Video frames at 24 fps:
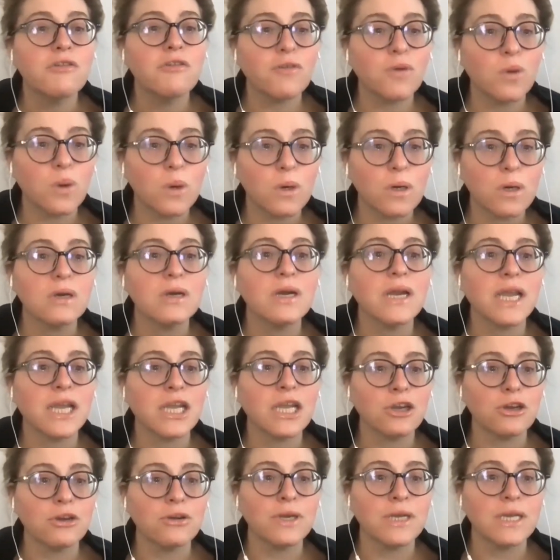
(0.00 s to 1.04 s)
for
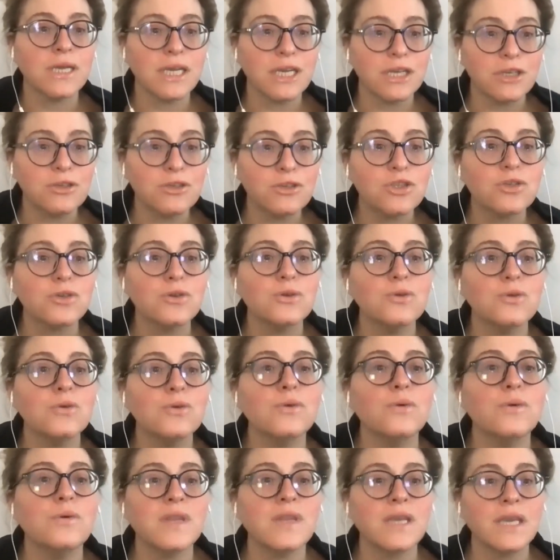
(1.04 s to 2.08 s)
anchoring
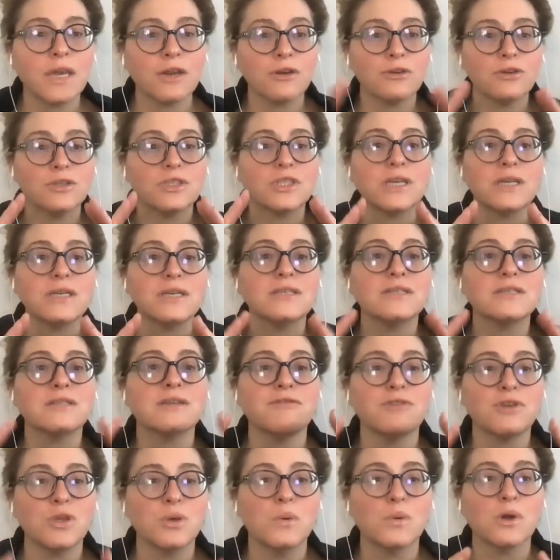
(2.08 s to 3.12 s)
into the energetics of
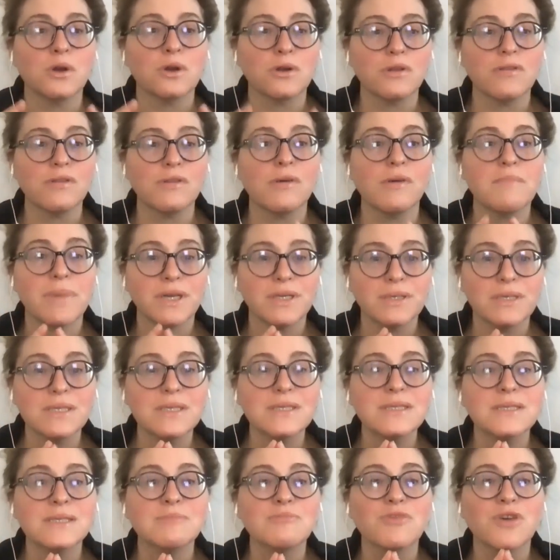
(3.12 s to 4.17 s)
new earth abundance
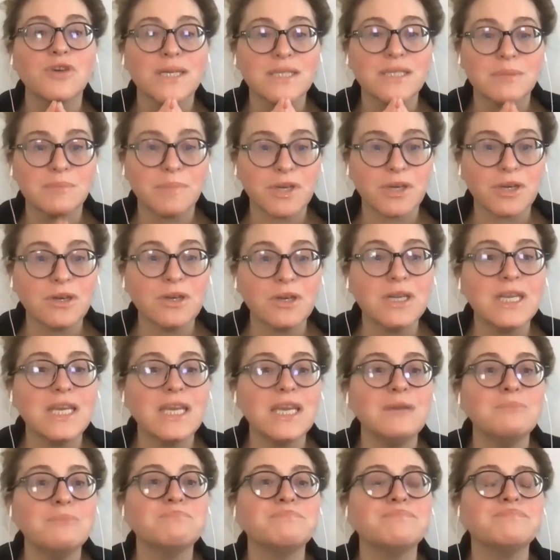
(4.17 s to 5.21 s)
and
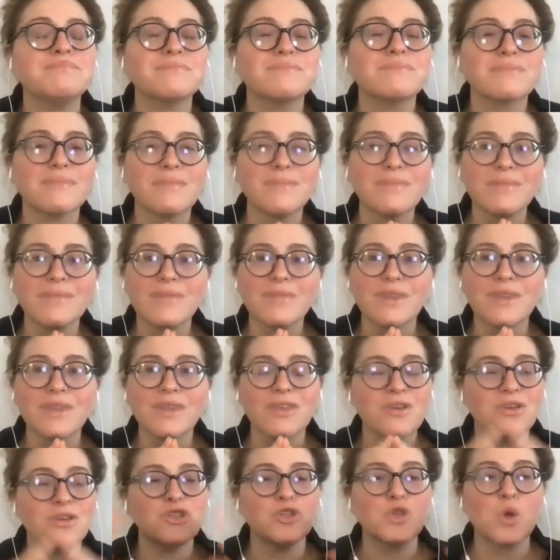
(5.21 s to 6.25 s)
prosperity,
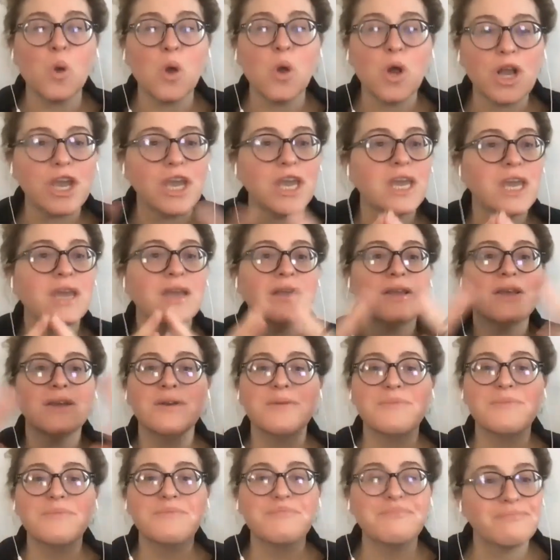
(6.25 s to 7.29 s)
joy,
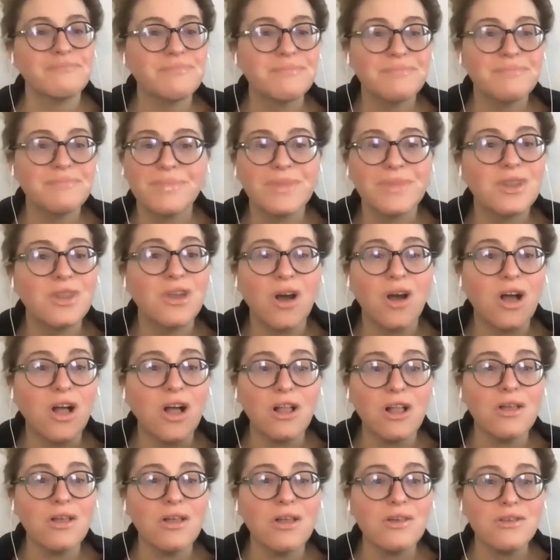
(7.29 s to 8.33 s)

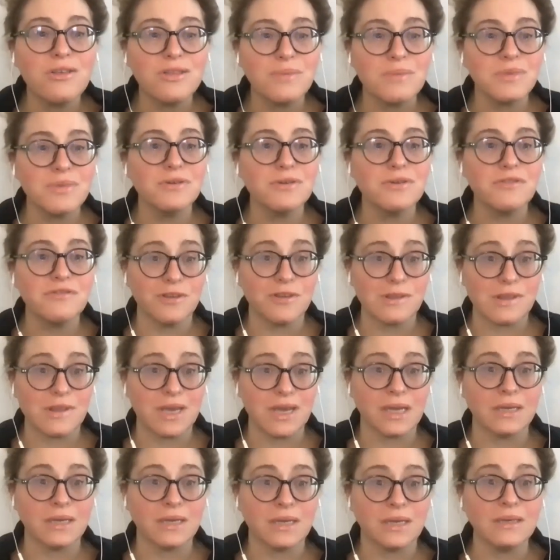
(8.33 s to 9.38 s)
all the beautiful
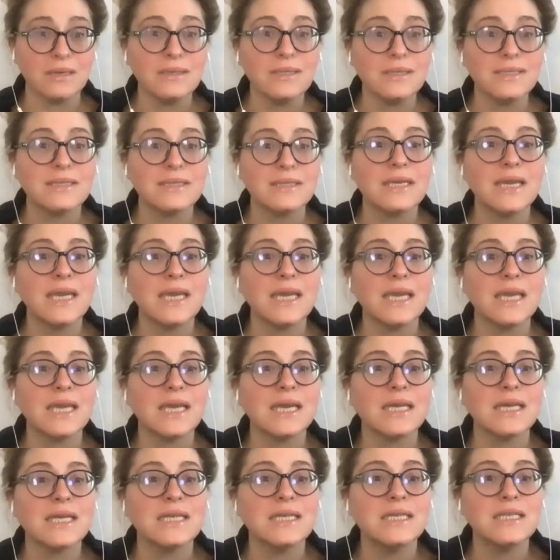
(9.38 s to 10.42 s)
things.
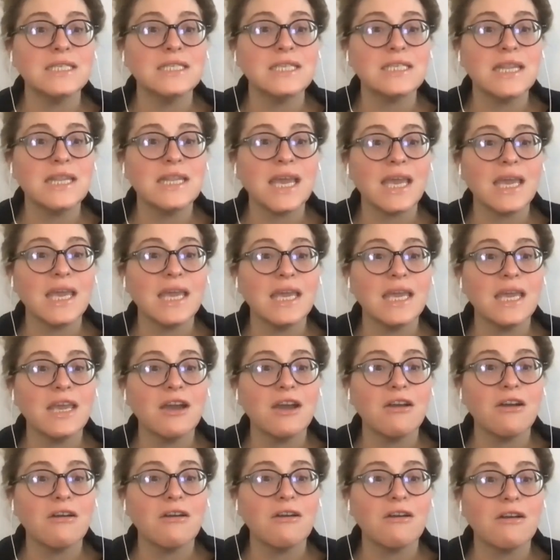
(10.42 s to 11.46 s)
And
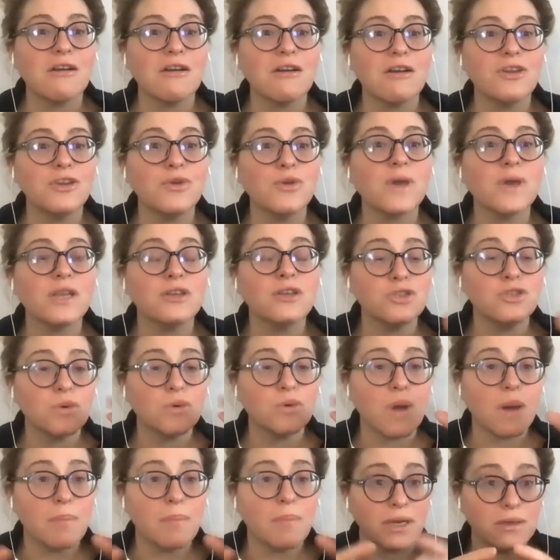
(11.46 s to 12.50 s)
you can do
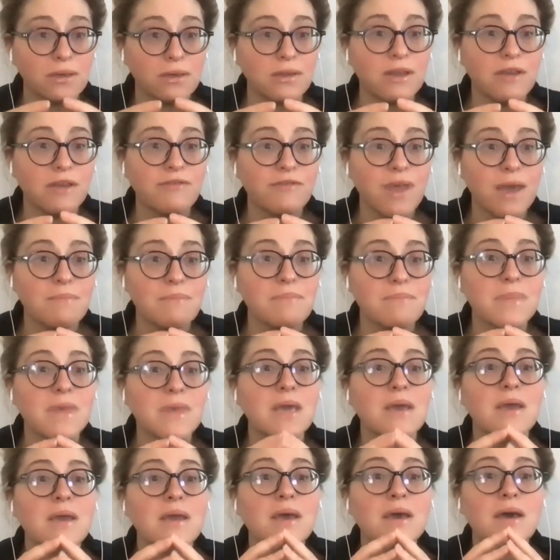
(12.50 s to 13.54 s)
a bundle of
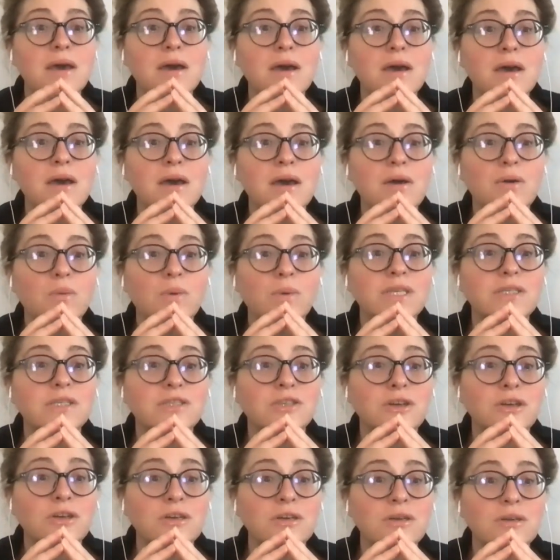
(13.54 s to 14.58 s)
them. We
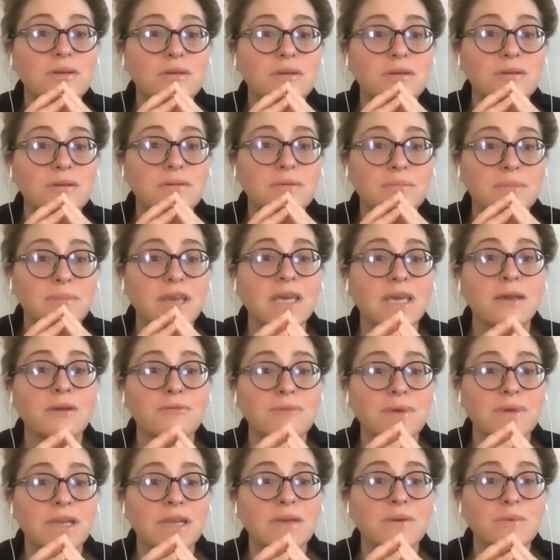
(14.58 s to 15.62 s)
start Make It
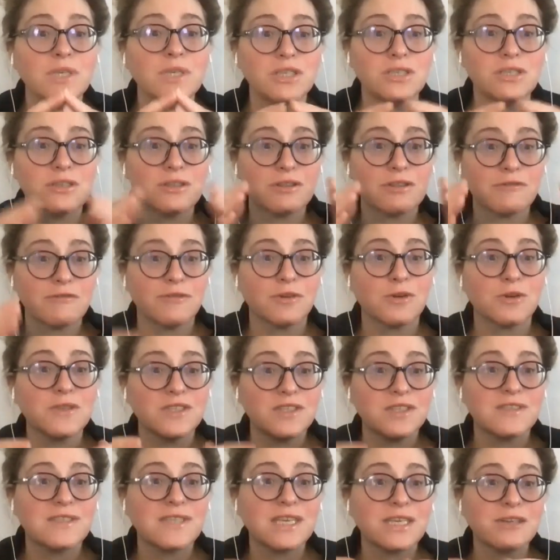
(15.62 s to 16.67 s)
Rain, which is the
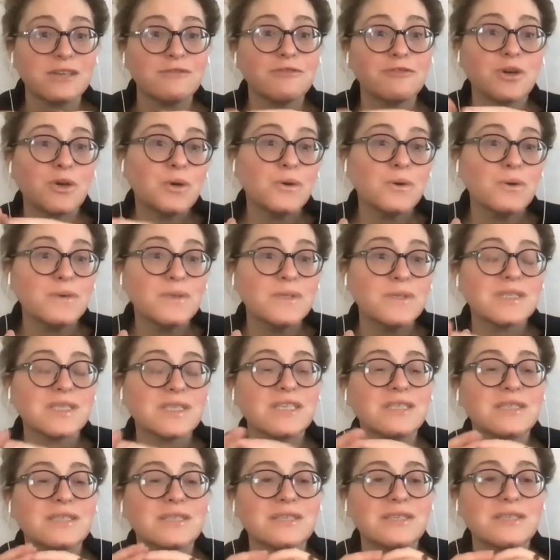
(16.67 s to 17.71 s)
first set of codes.
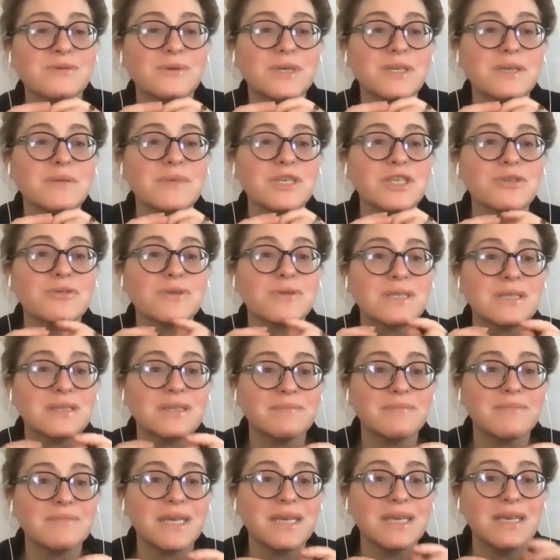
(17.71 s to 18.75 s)
It's going to be
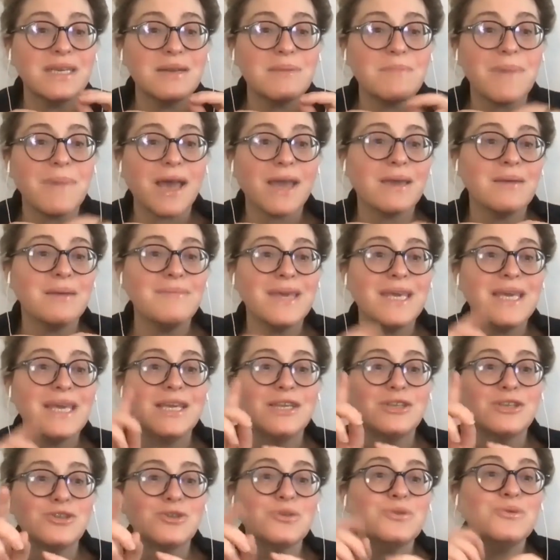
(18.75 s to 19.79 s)
transmitted by
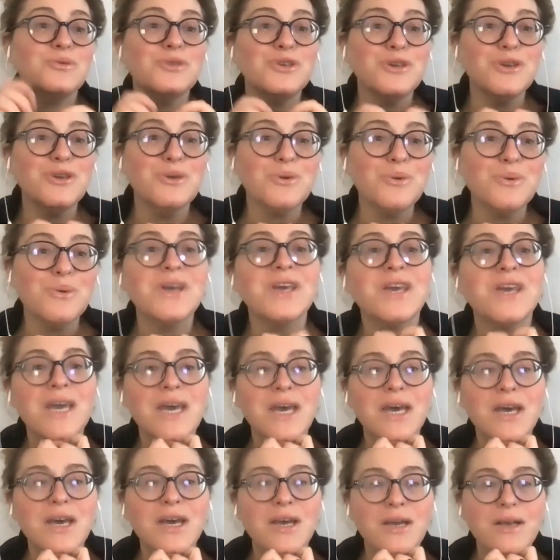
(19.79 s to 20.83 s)
me to you
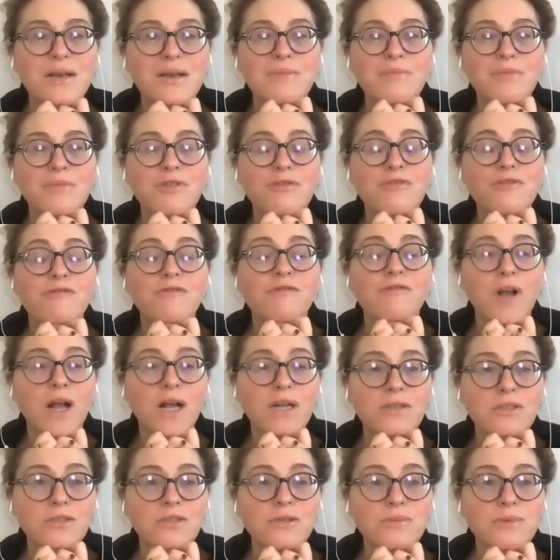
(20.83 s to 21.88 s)
through
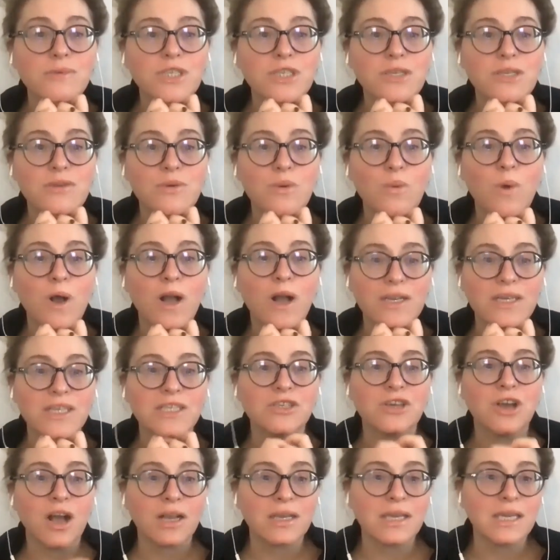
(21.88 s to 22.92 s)
Voxer, which is a
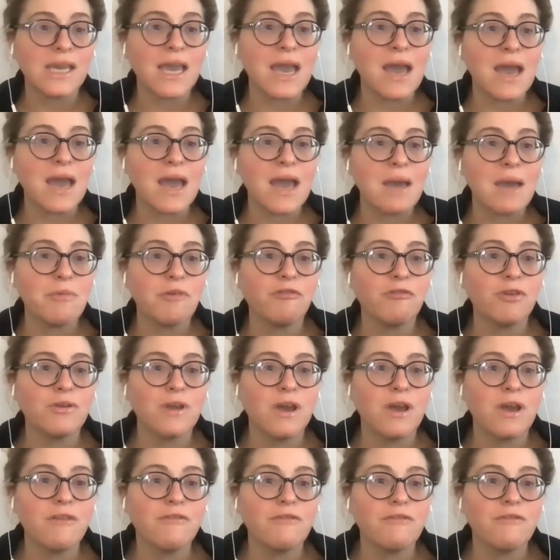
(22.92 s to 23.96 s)
walkie-talkie app. If you're
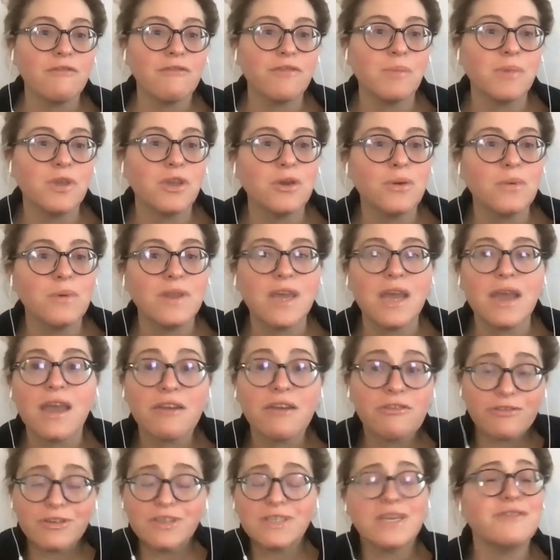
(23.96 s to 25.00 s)
not familiar with it, every
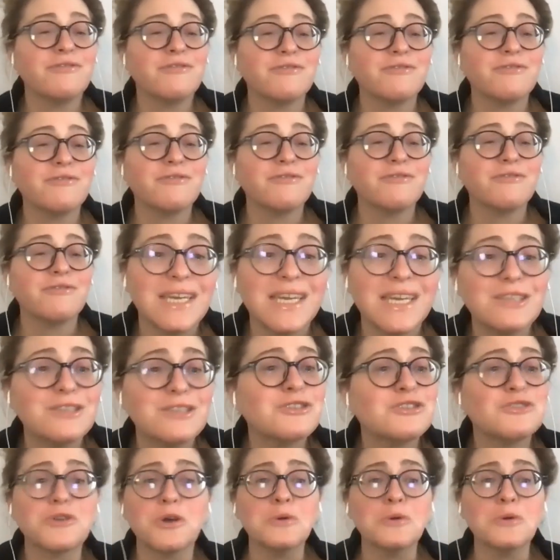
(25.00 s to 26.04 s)
day for 30 days,
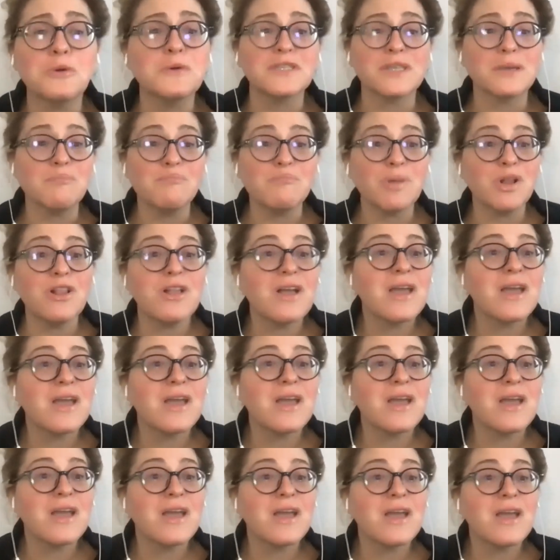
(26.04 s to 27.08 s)
so simple.
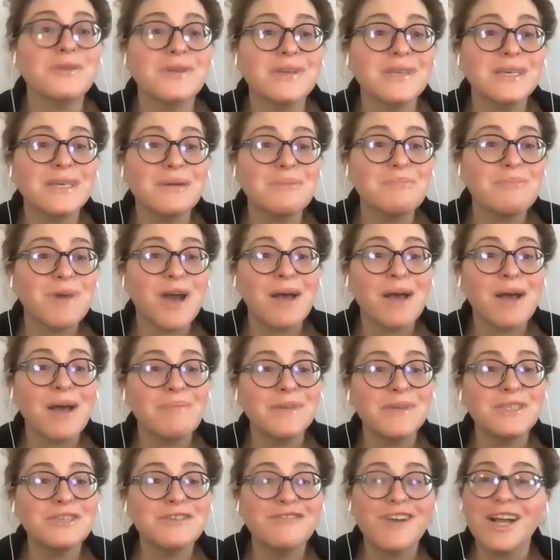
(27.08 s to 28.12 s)
Literally a pop
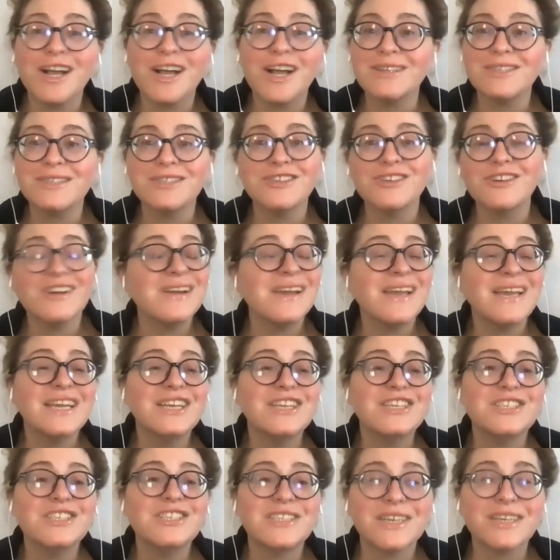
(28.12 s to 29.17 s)
into Voxer,
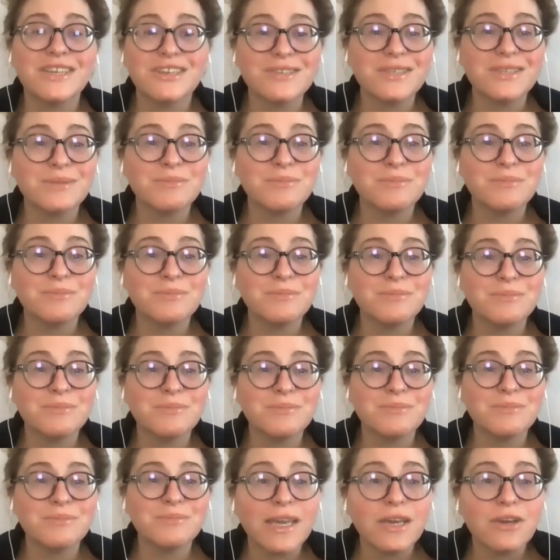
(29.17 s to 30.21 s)
share some channeled
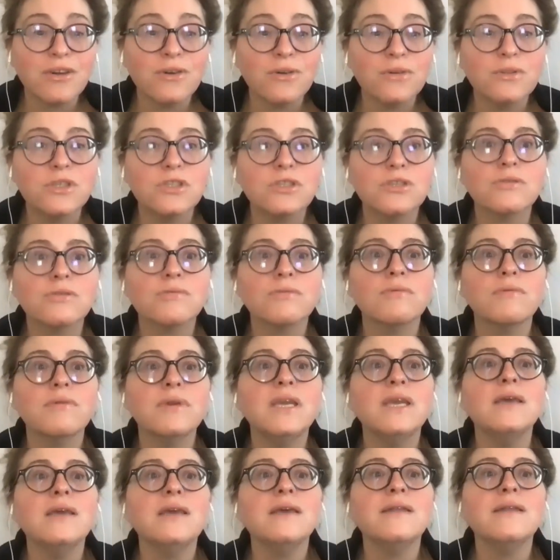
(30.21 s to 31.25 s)
light codes to
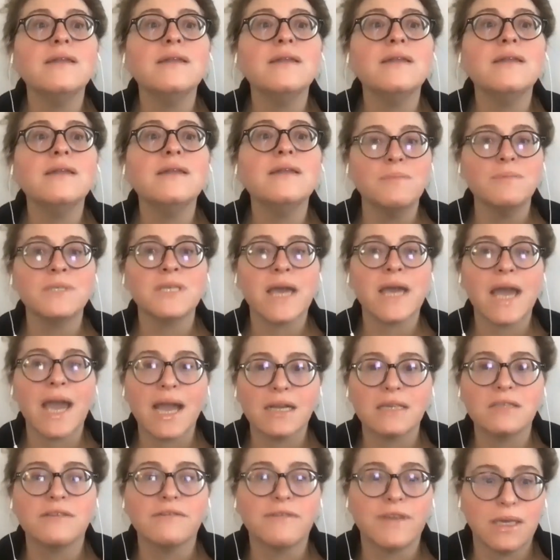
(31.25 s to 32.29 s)
really help to
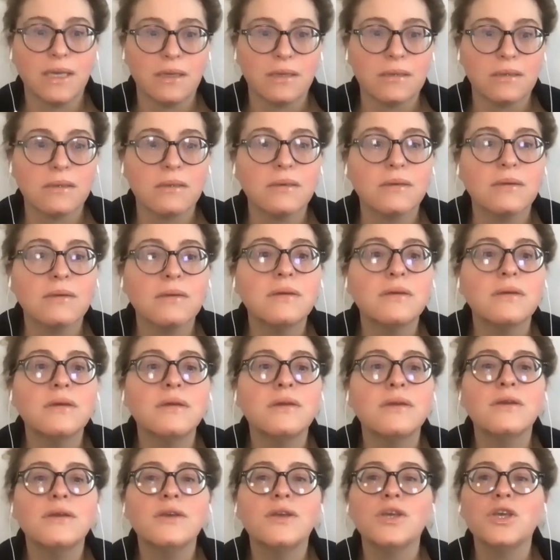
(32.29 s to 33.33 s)
activate
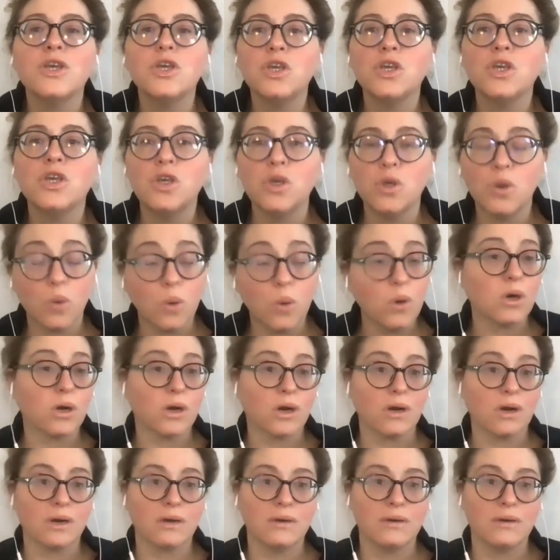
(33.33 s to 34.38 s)
your